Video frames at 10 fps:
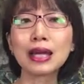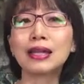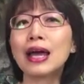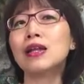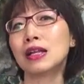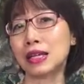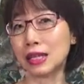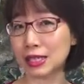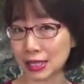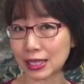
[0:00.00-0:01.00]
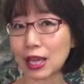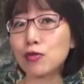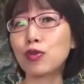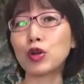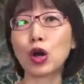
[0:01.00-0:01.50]
and that is the
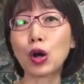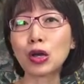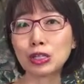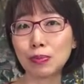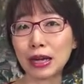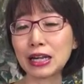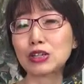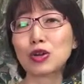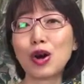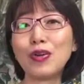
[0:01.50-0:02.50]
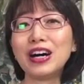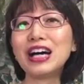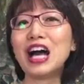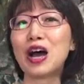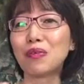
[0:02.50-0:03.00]
same for your cosmetic drawer,